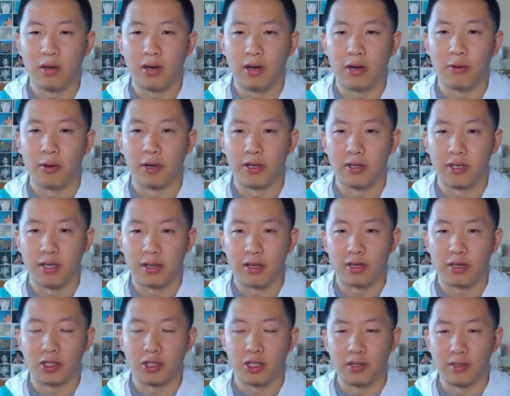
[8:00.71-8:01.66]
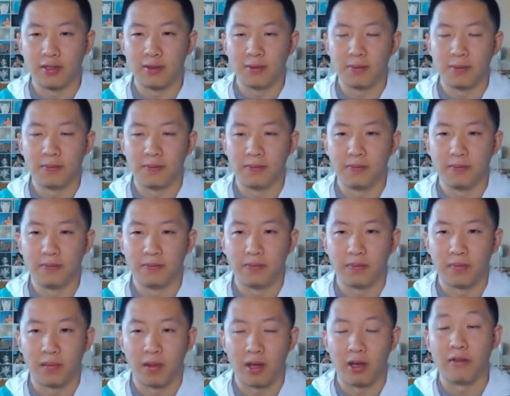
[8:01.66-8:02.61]
I don't want to take that chance.
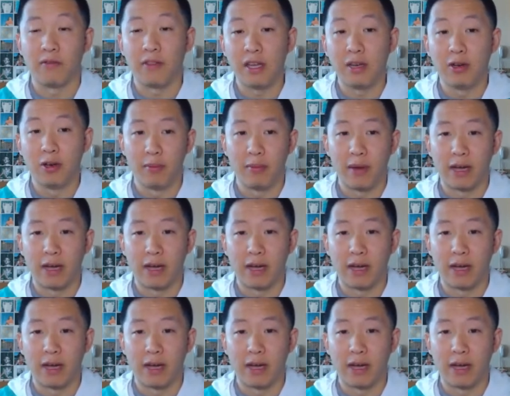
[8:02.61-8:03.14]
And if they don't